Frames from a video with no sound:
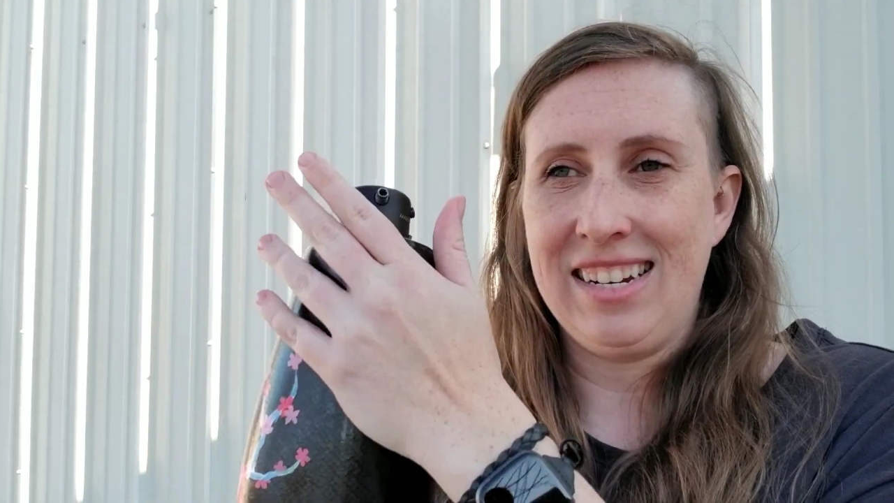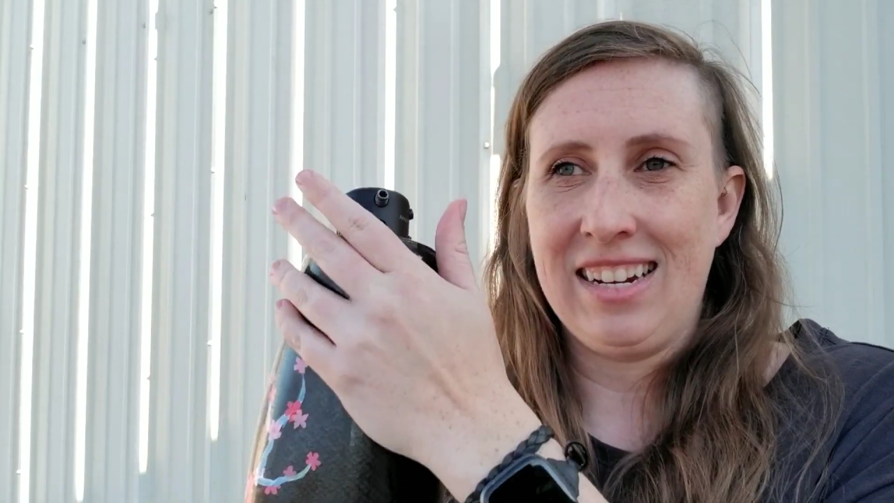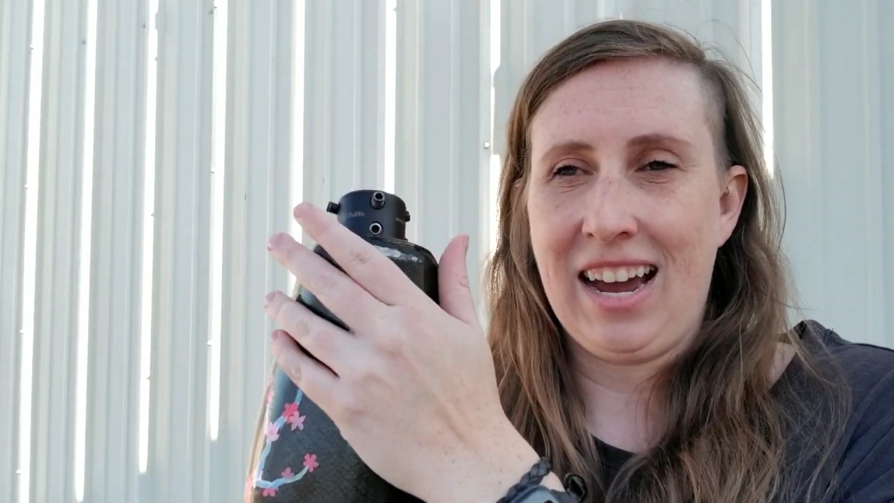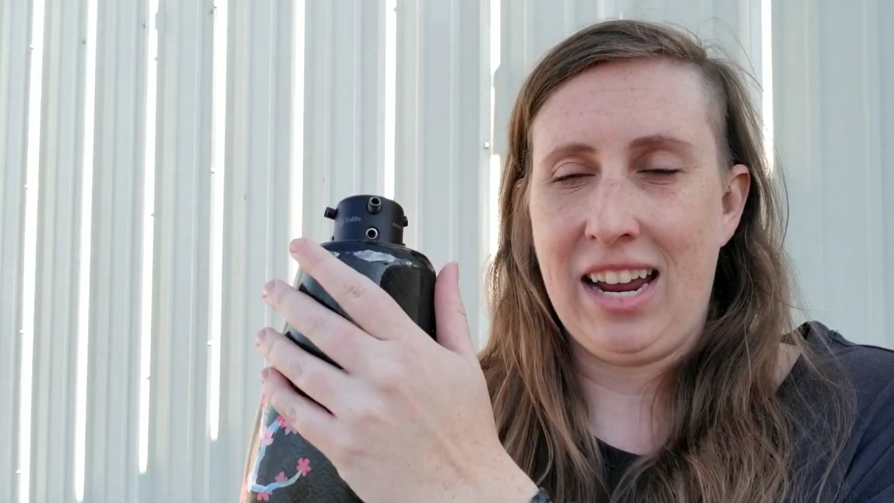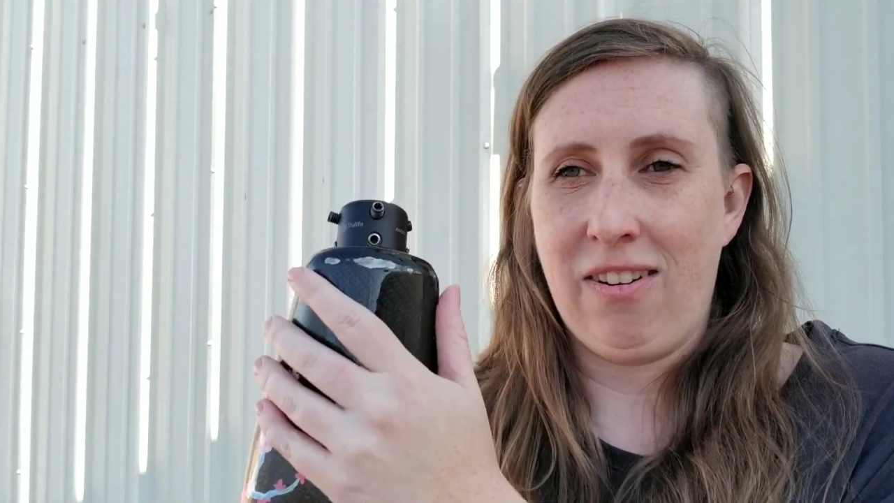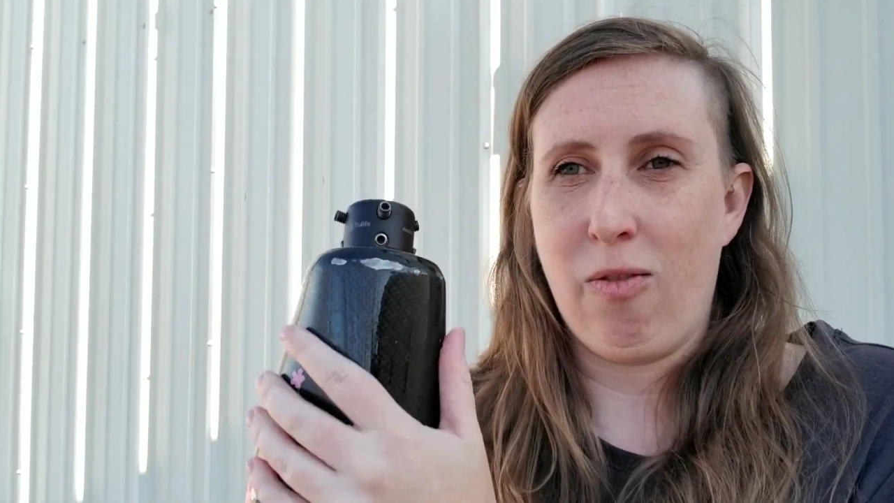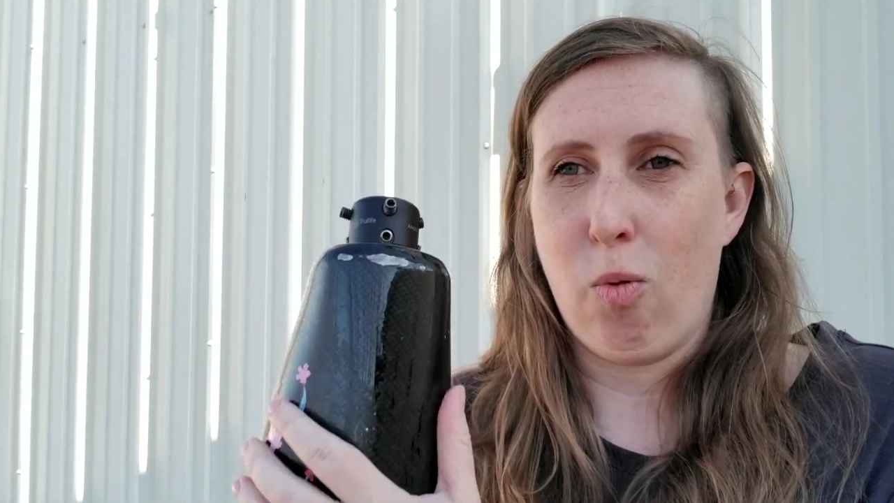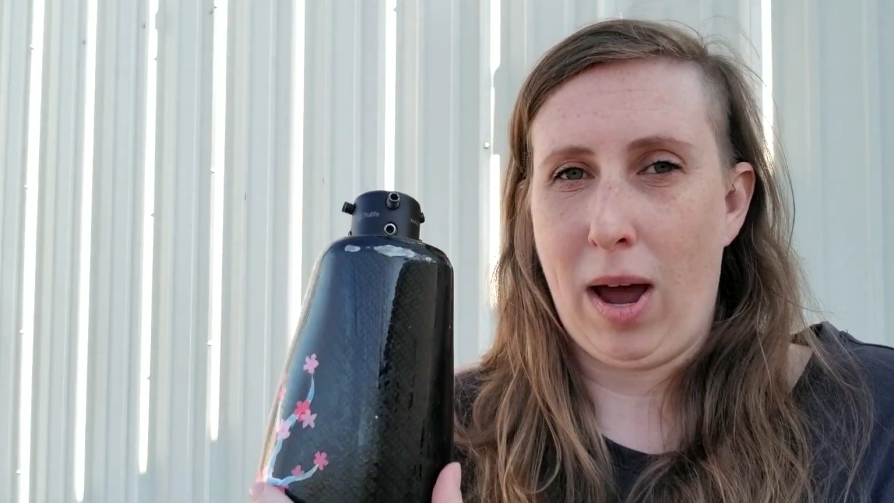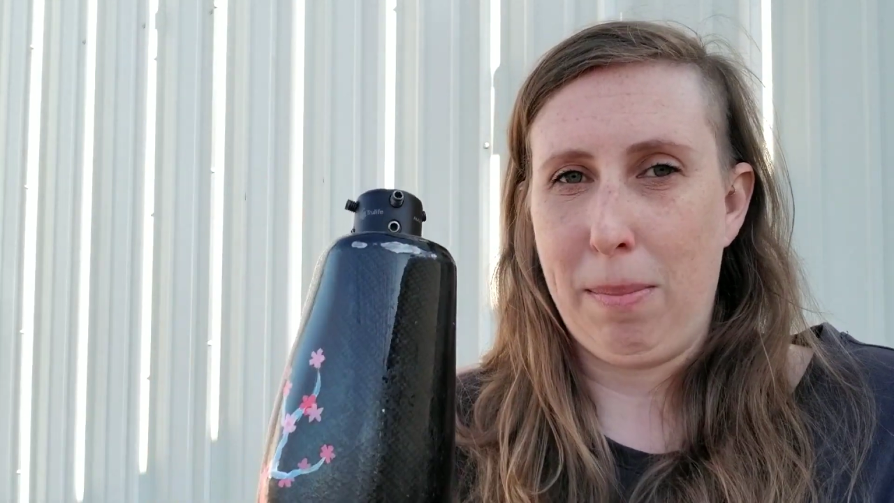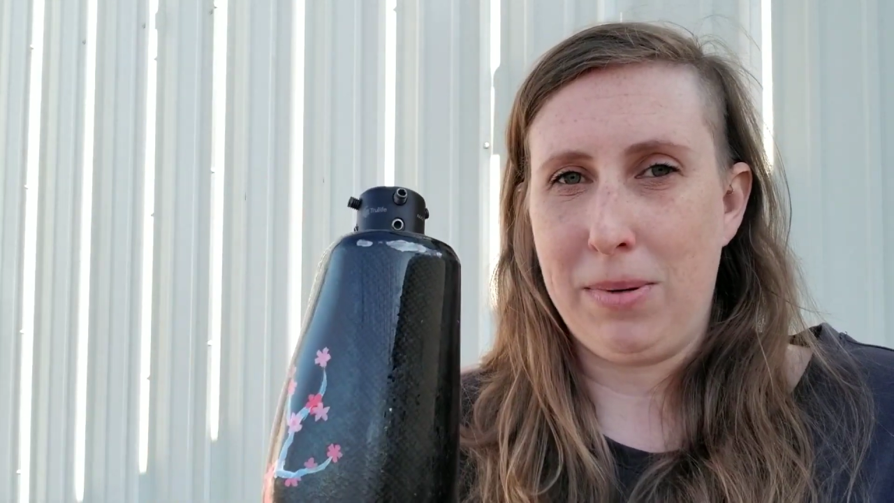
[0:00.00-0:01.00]
kind of
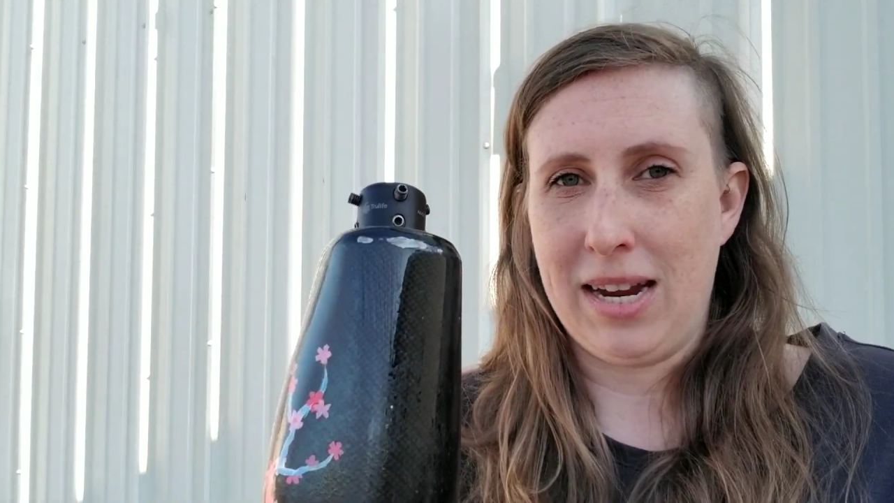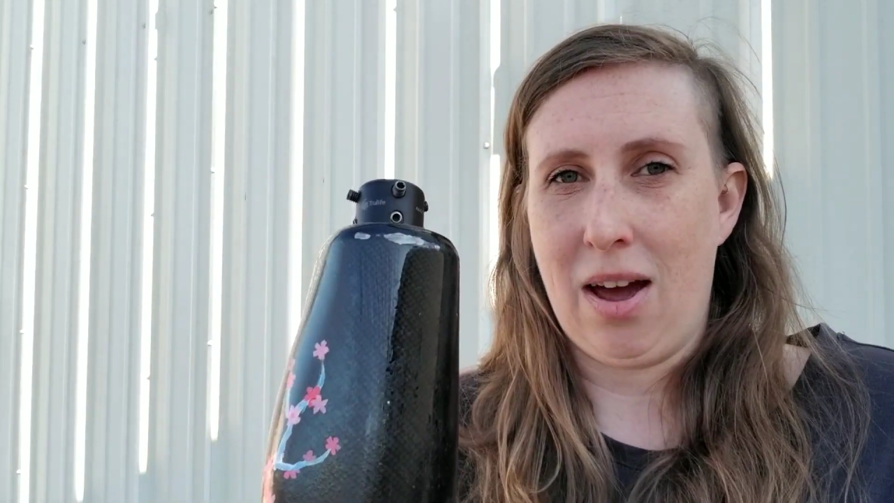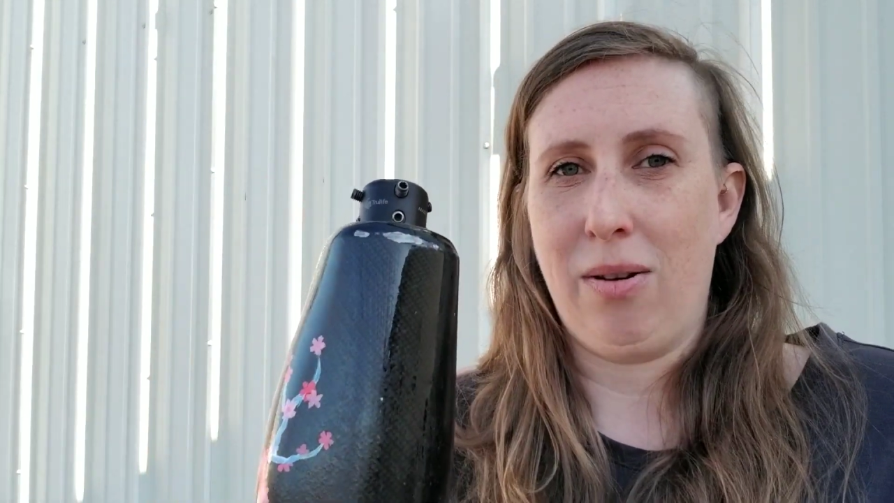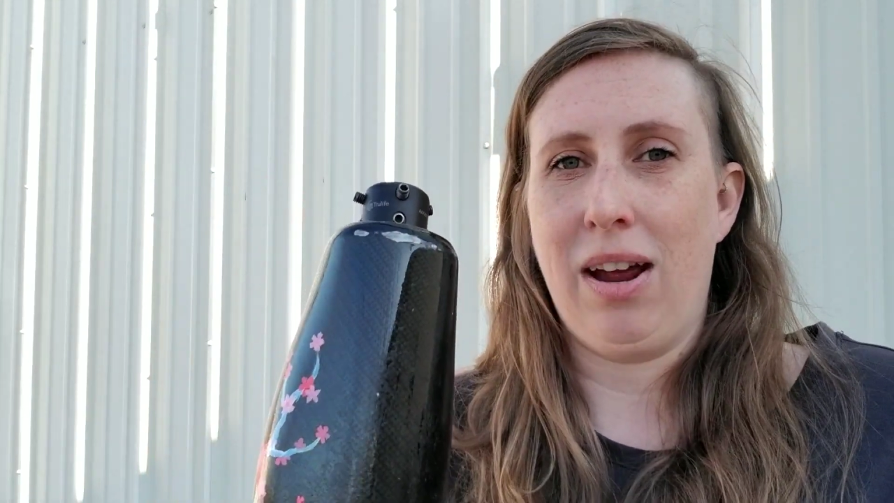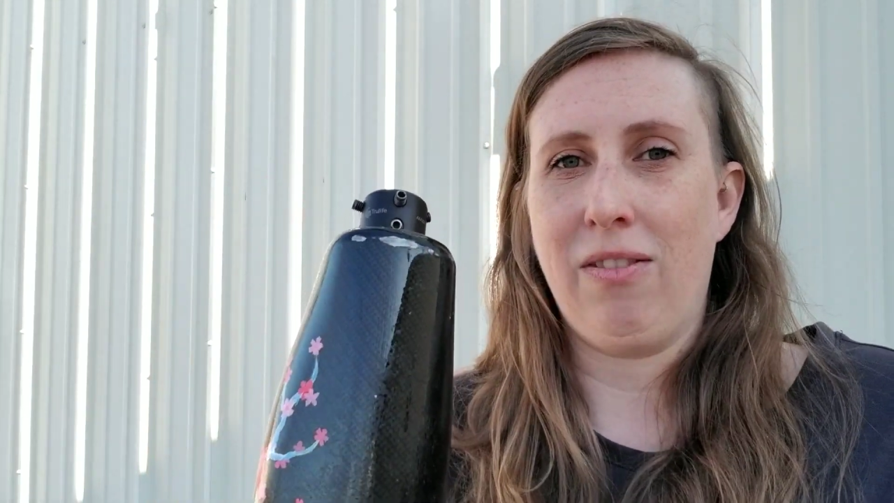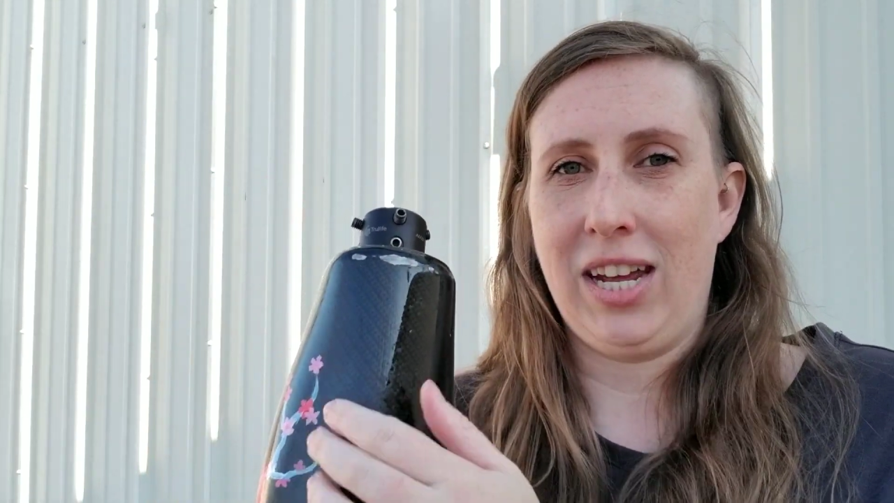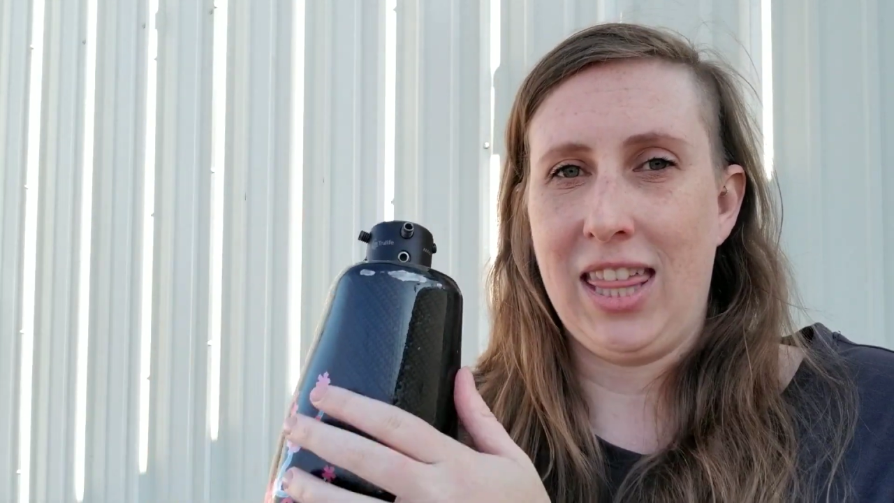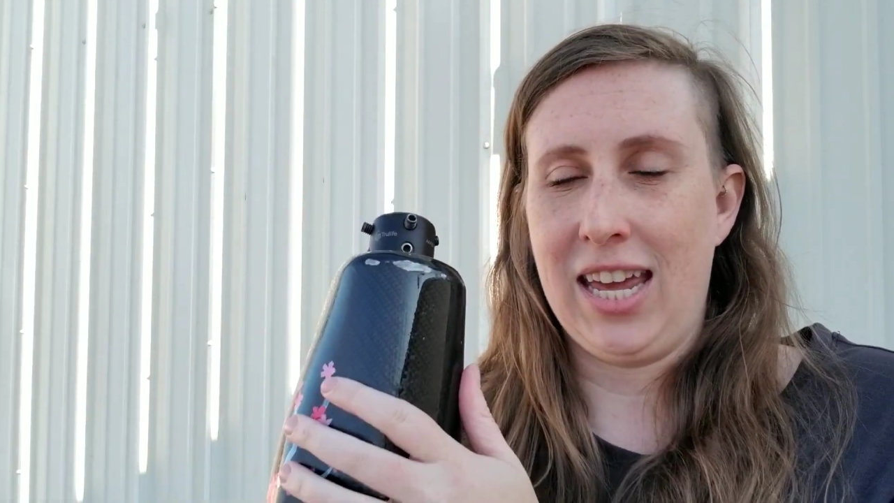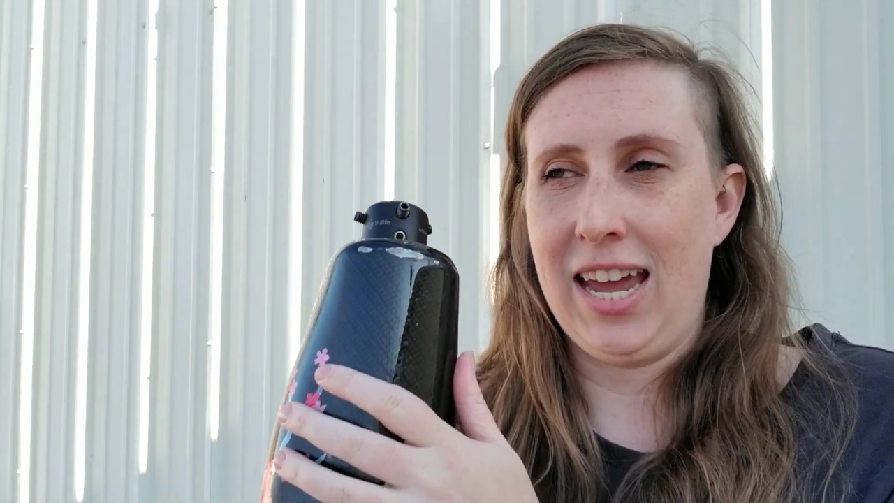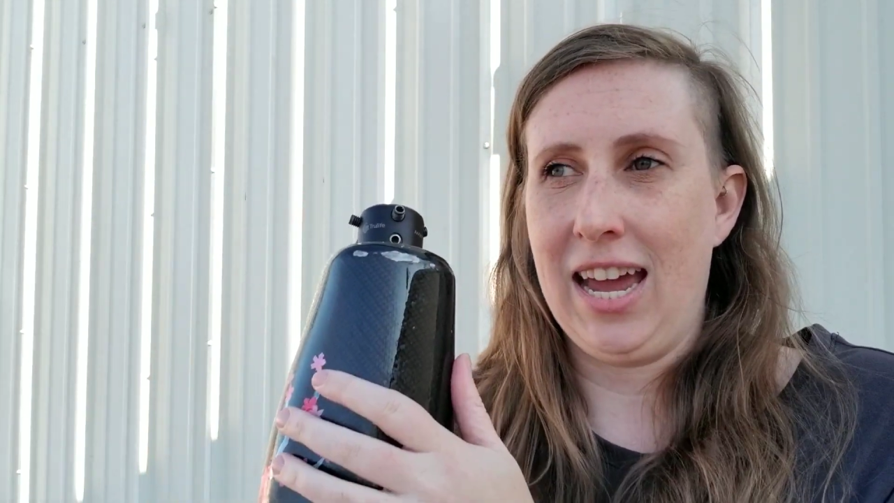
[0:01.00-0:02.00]
wipe down
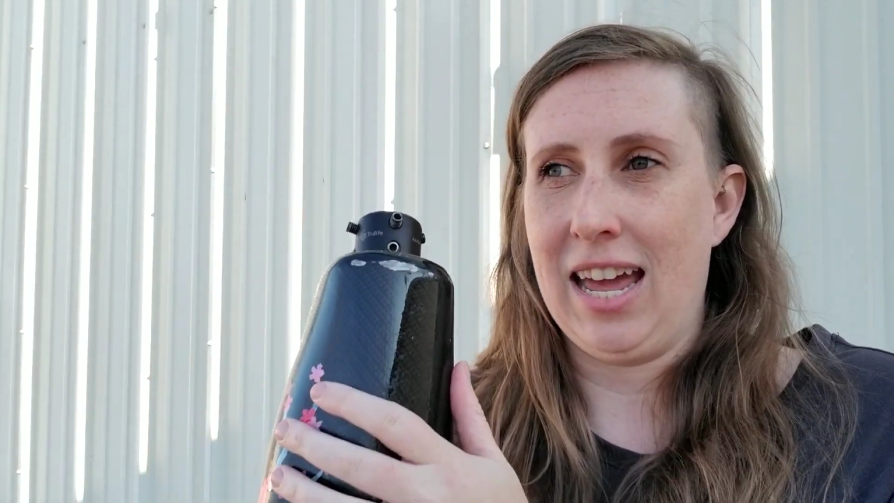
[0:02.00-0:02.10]
everything,